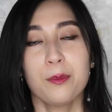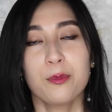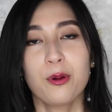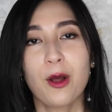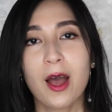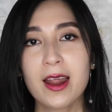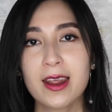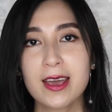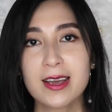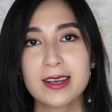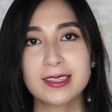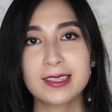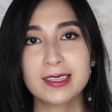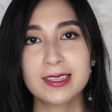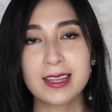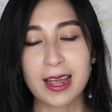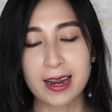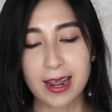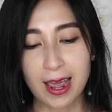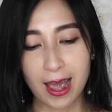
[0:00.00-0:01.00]
products
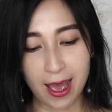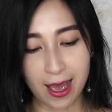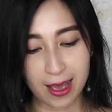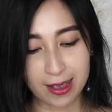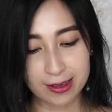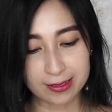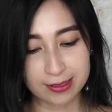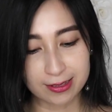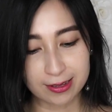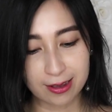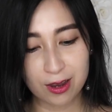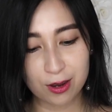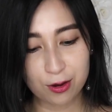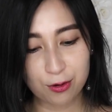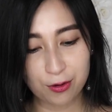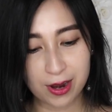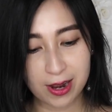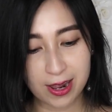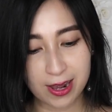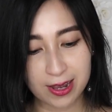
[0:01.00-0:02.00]
that has
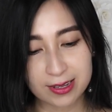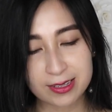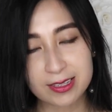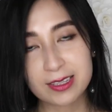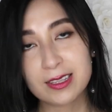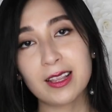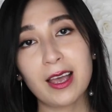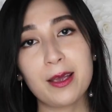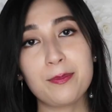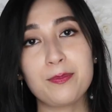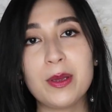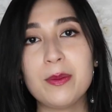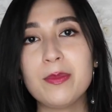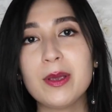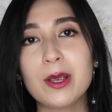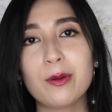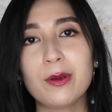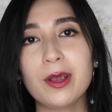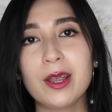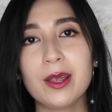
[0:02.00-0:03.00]
ingredients like
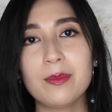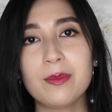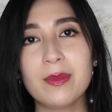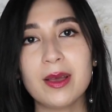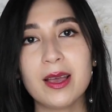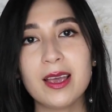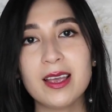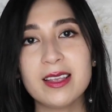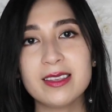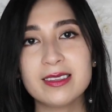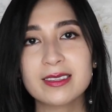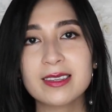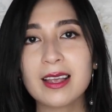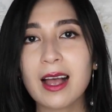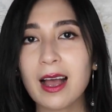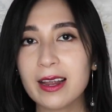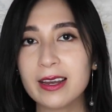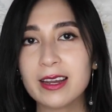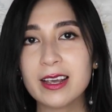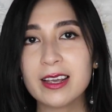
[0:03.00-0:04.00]
BB cream
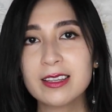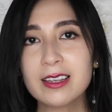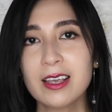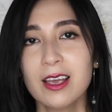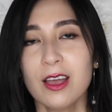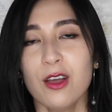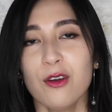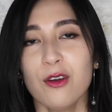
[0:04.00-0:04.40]
inside it